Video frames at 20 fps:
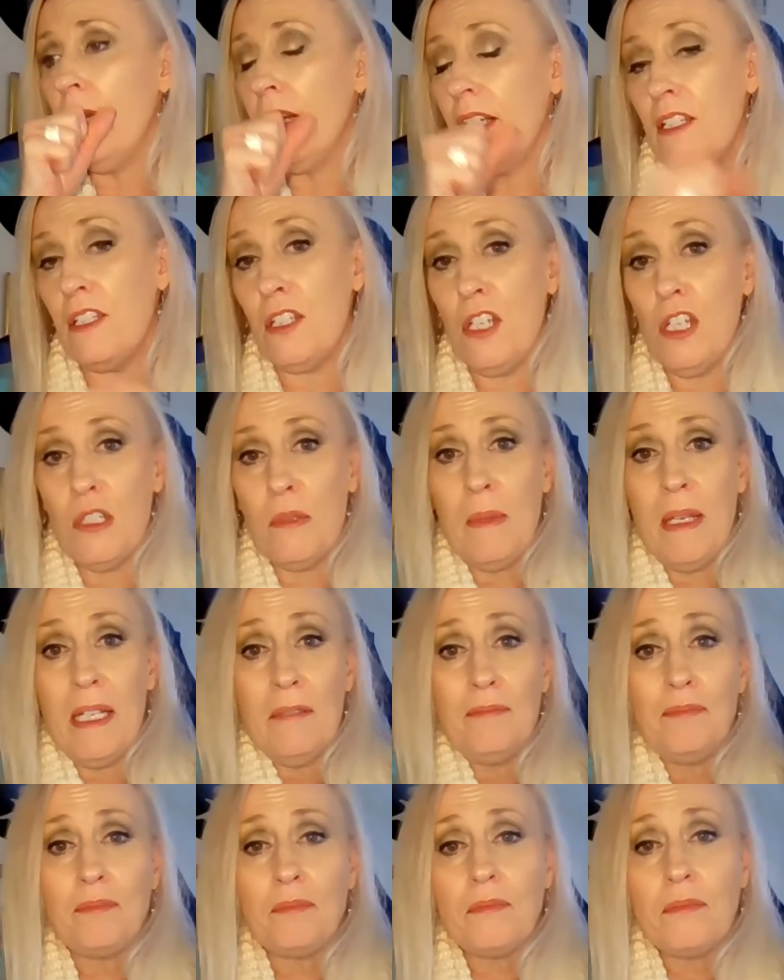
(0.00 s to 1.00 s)
excuse
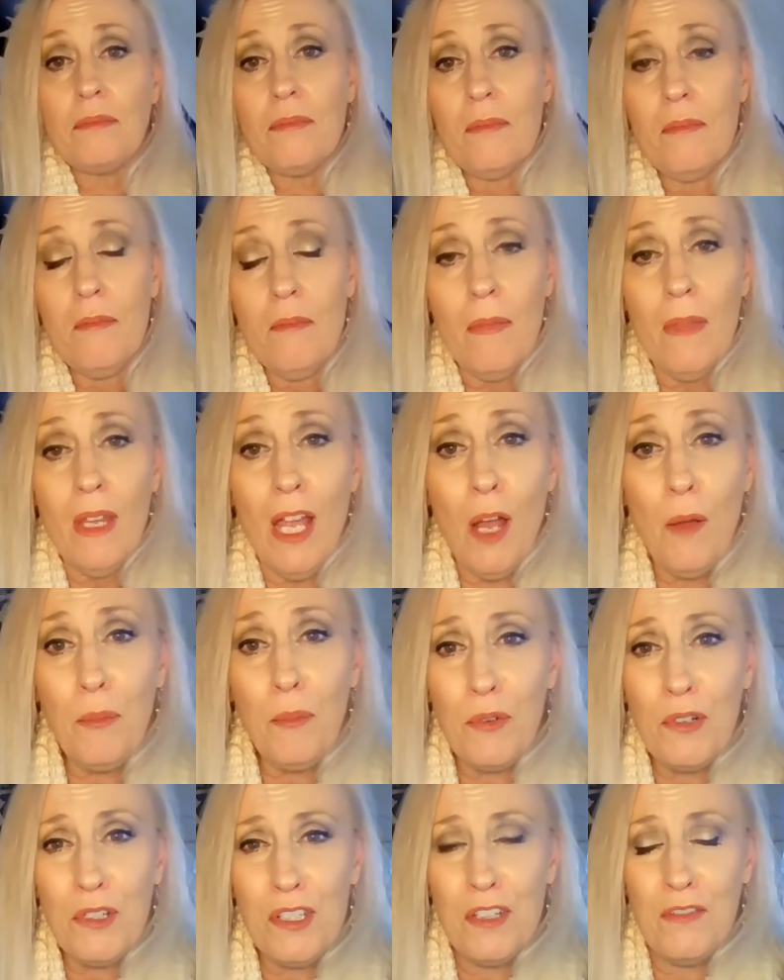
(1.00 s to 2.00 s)
me,
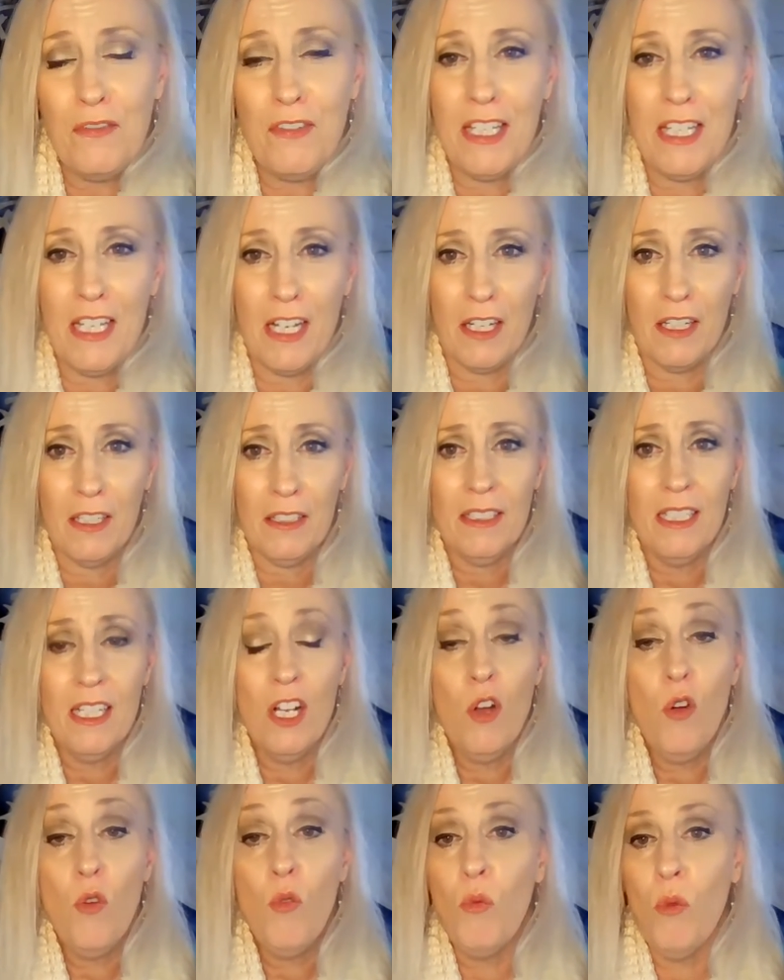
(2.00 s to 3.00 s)
upwards of a year.
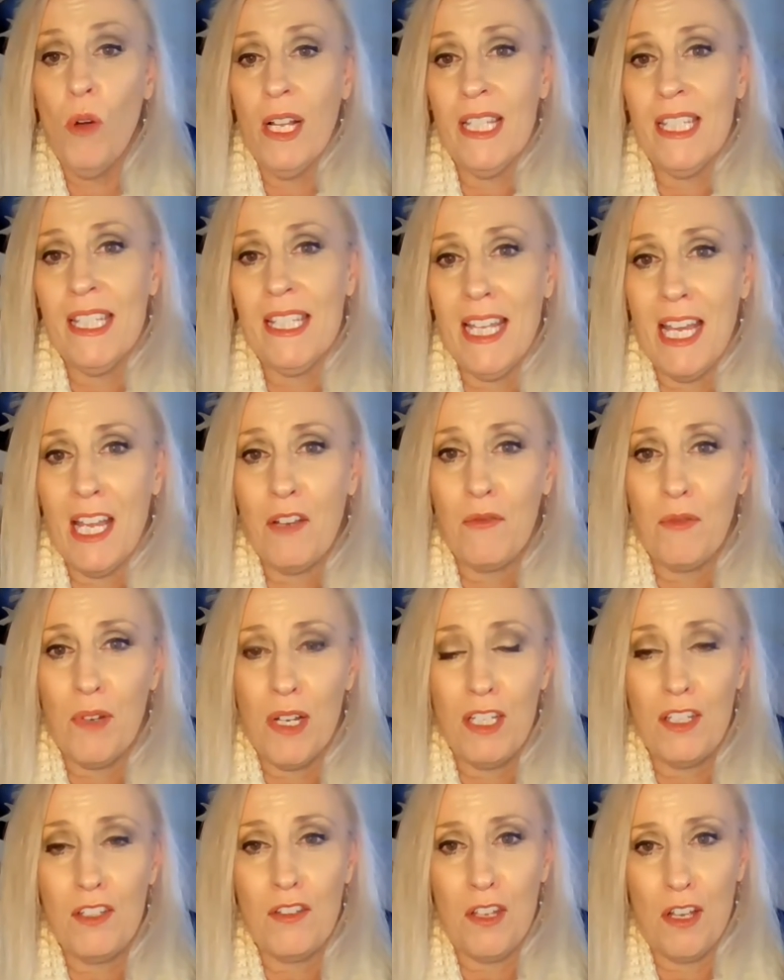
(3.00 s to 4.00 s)
Once they
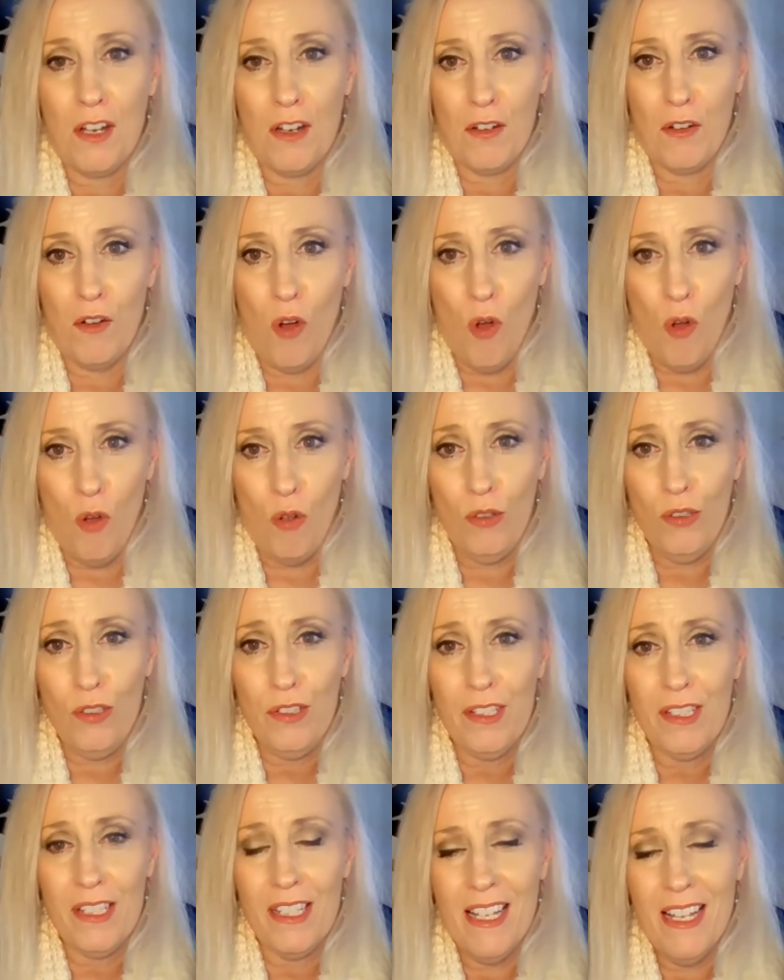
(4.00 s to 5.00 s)
reach their
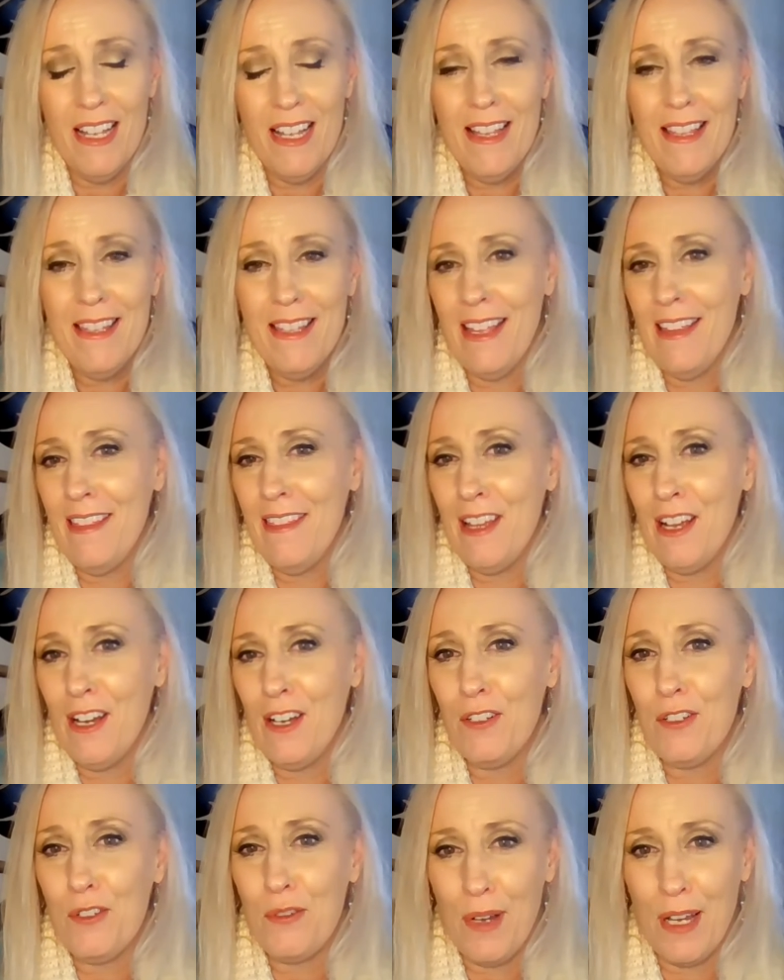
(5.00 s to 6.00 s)
goals, then
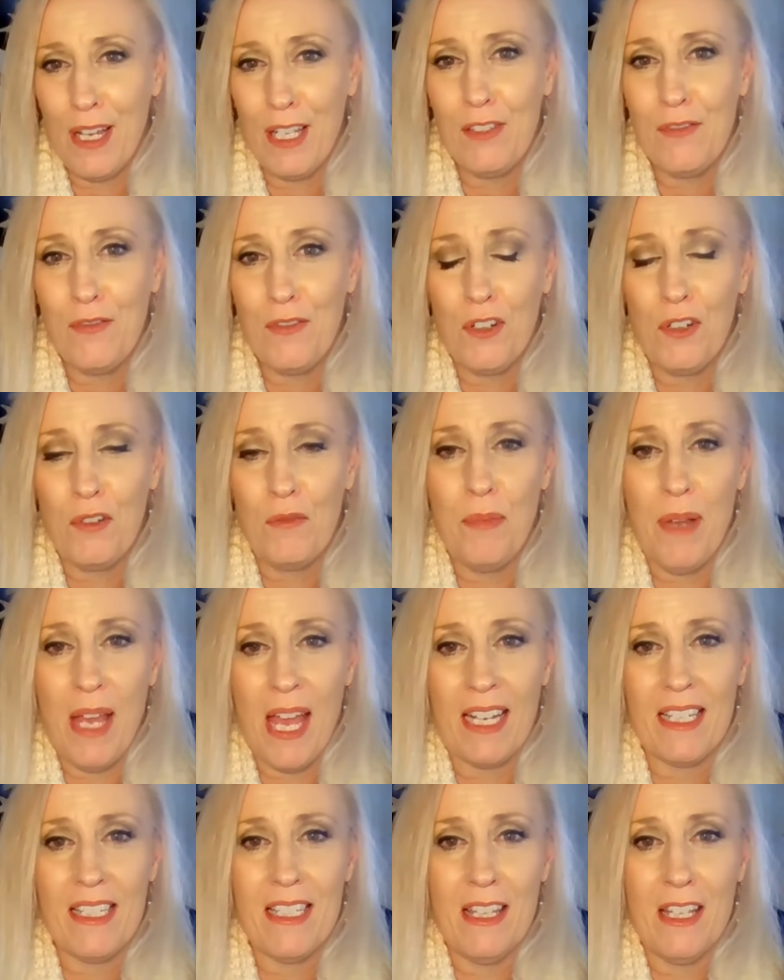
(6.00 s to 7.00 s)
they're transferred
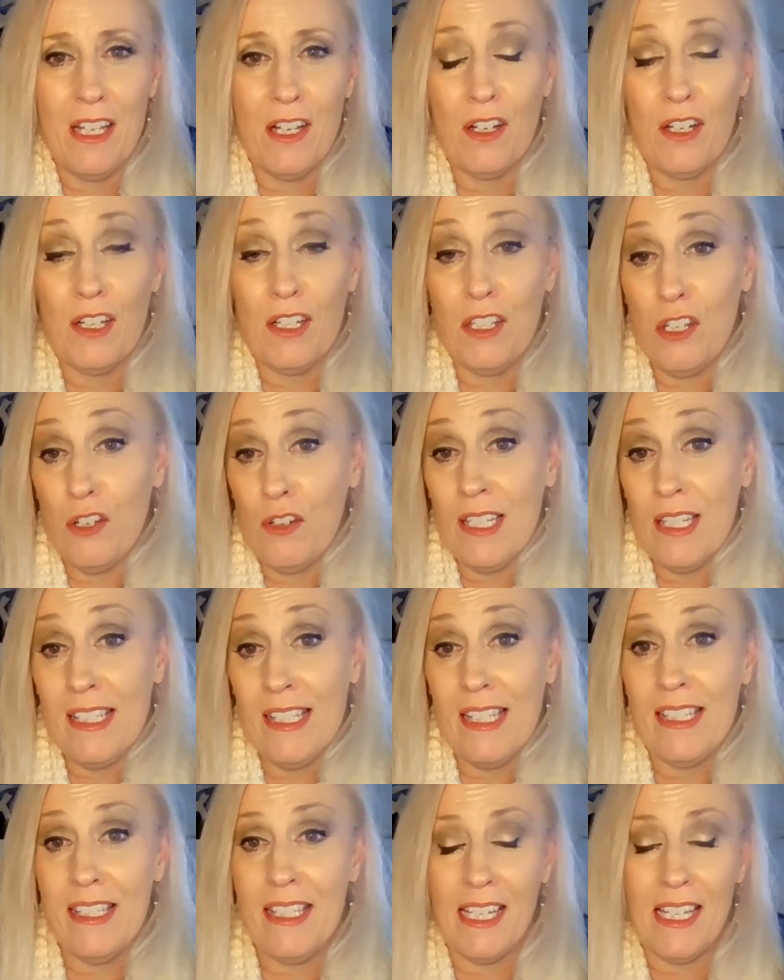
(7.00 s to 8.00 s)
back to your
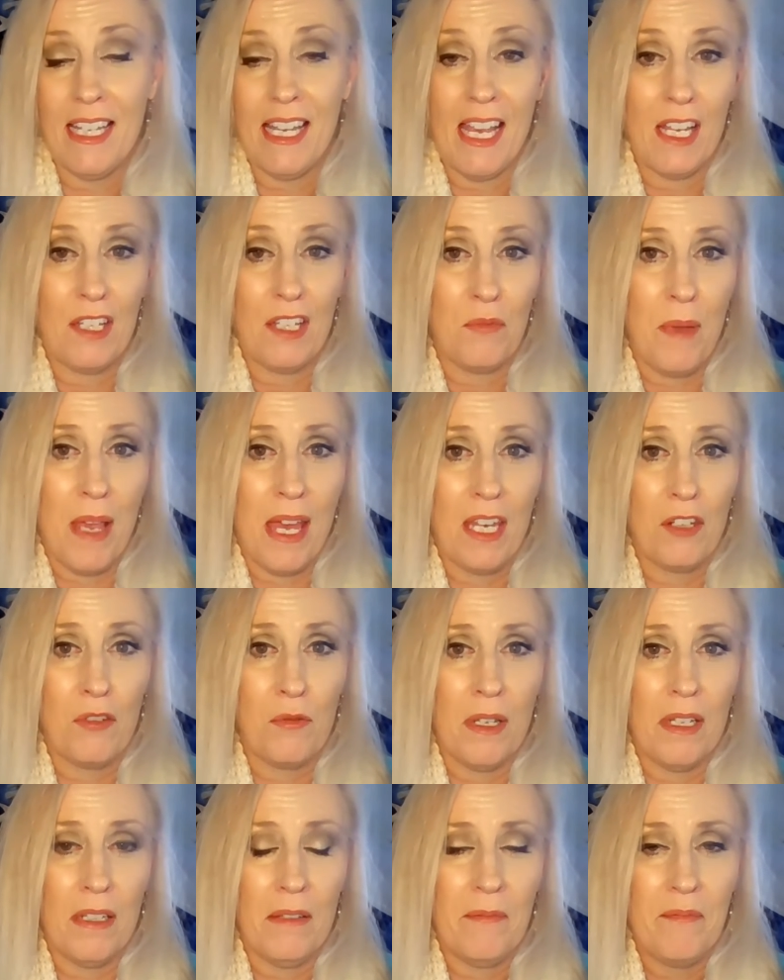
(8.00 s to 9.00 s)
existing case
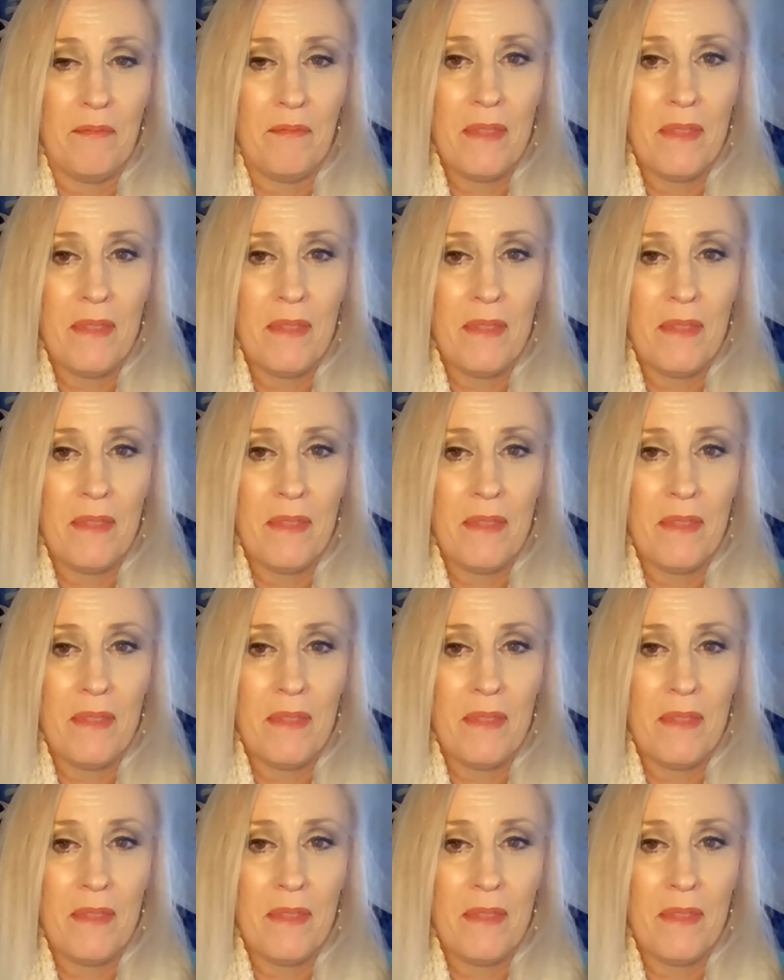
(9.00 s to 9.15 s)
management.